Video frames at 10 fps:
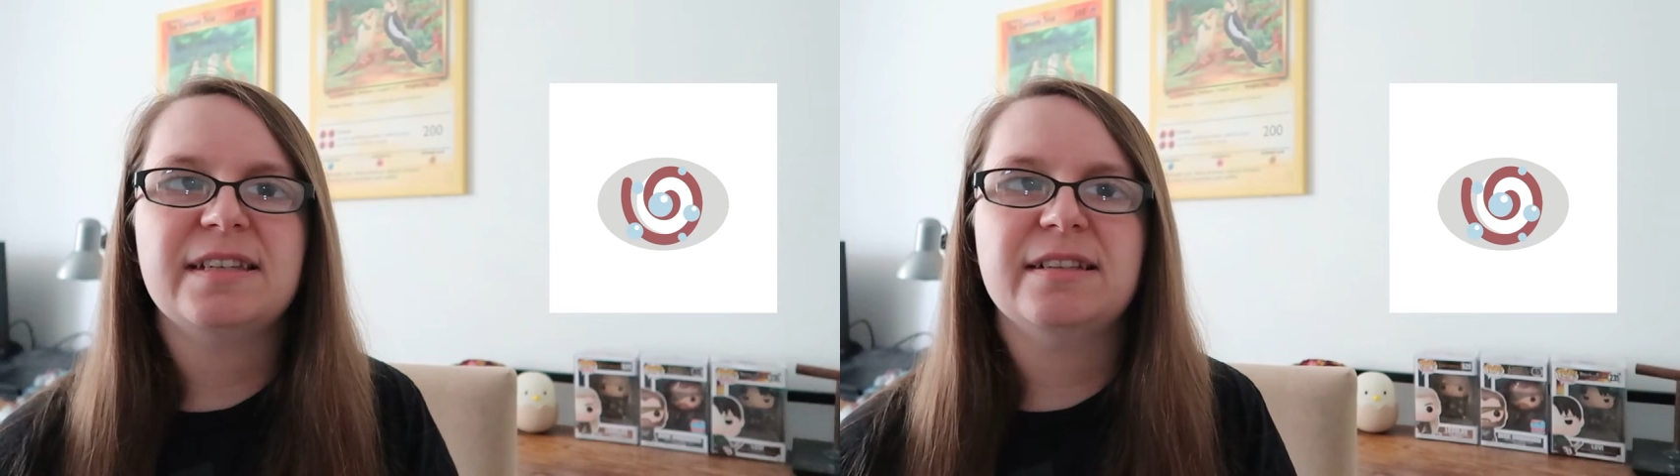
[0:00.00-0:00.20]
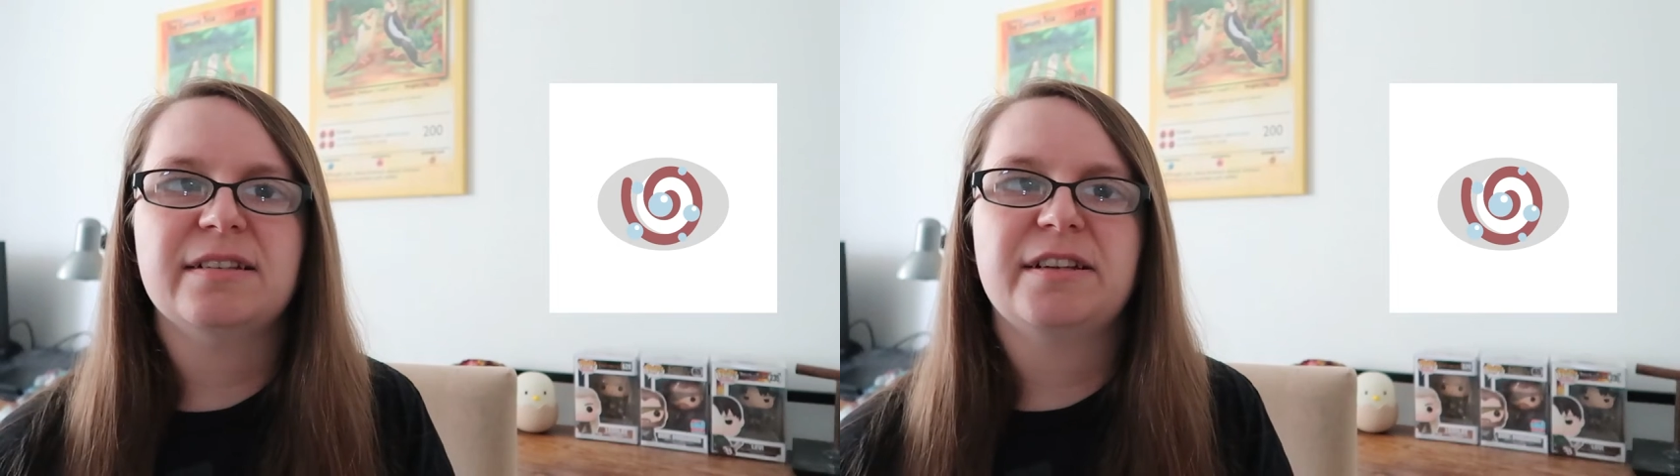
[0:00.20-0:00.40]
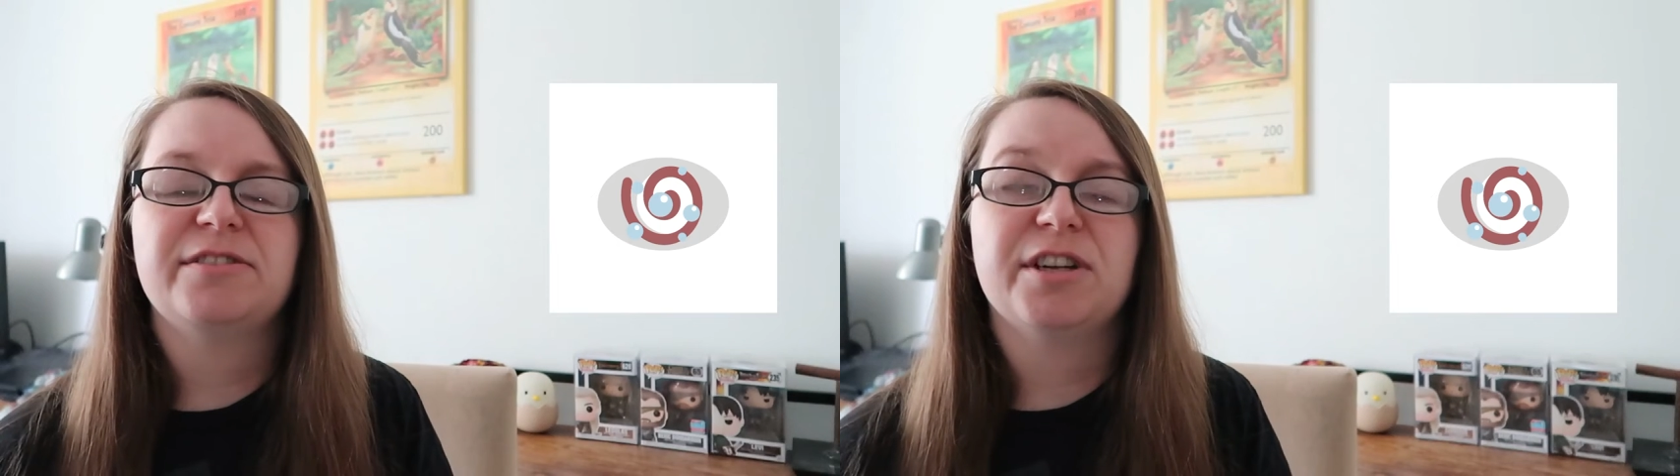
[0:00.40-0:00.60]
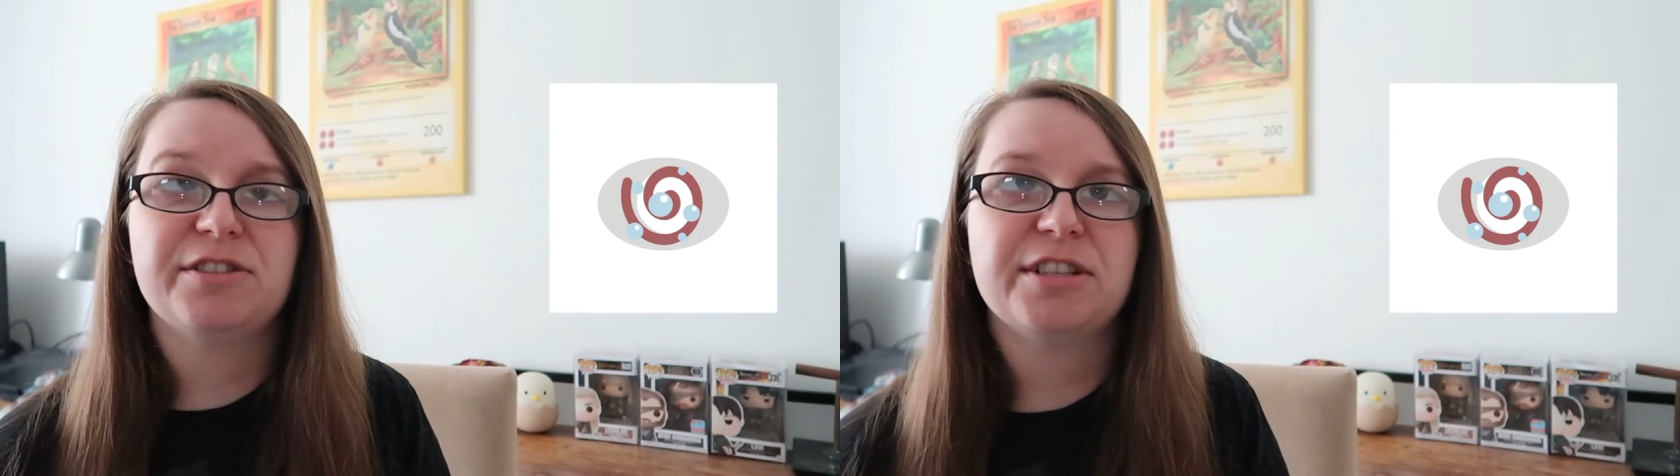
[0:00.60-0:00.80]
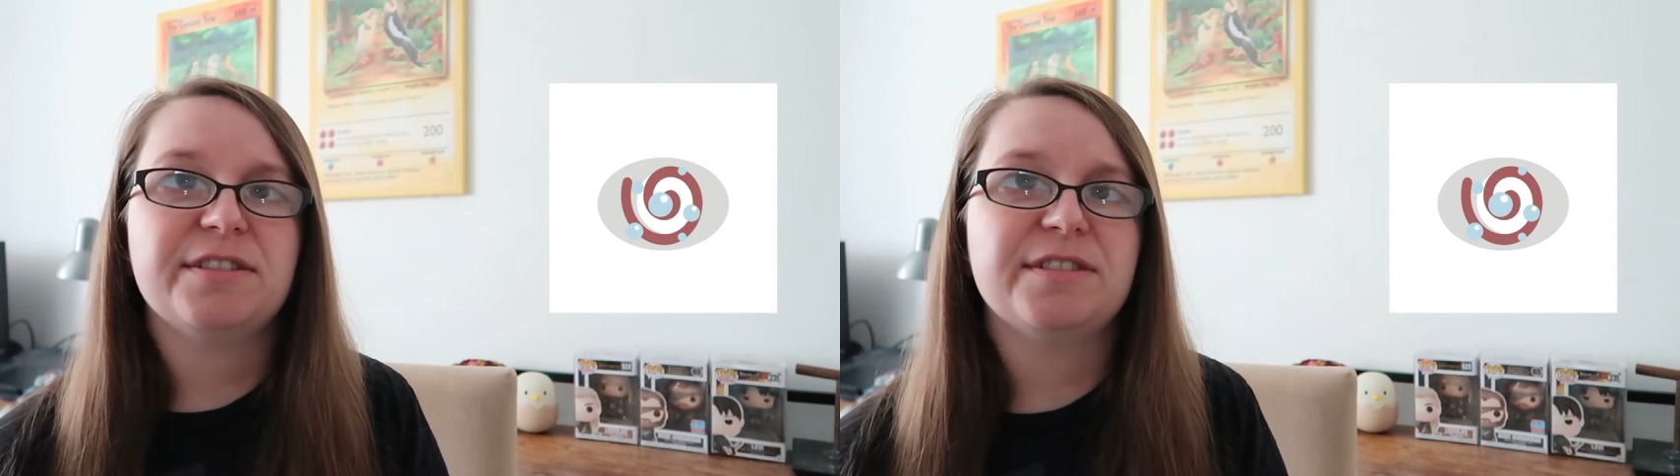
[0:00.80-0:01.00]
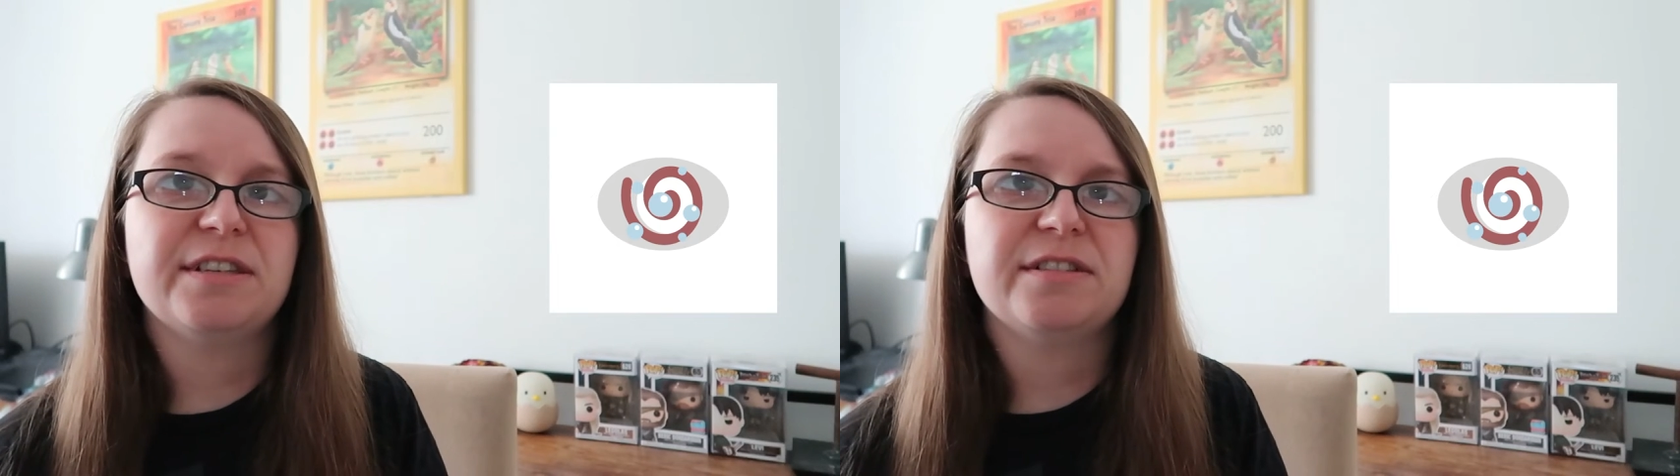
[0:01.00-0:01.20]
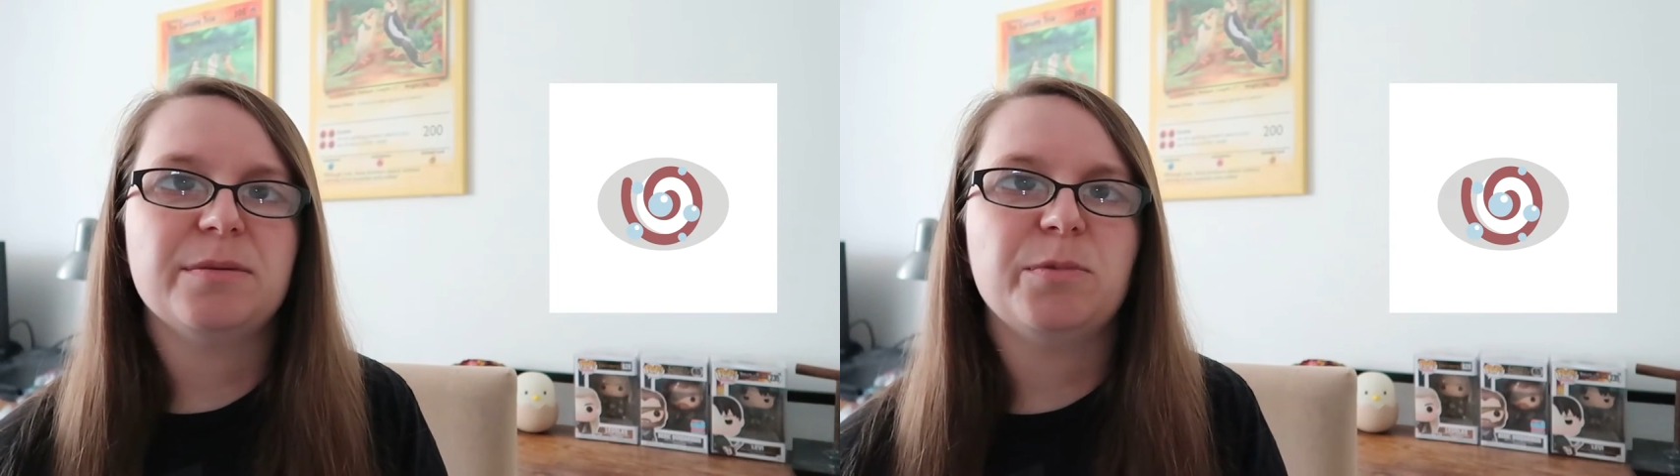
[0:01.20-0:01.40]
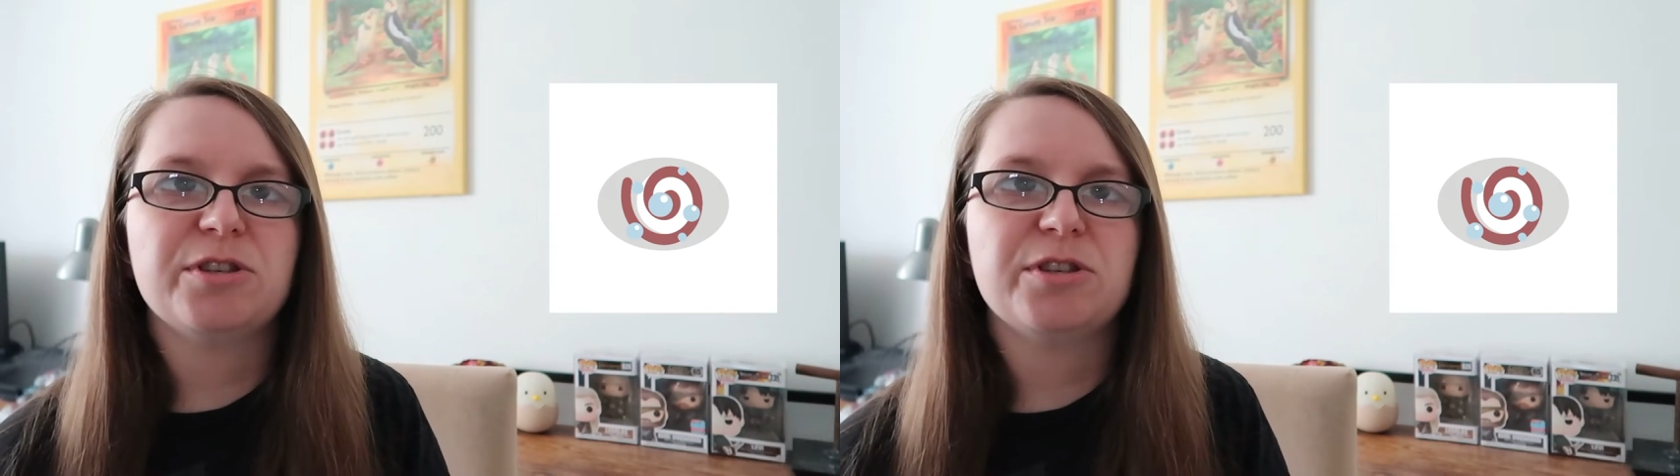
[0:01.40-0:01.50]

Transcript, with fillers: in the digestive system,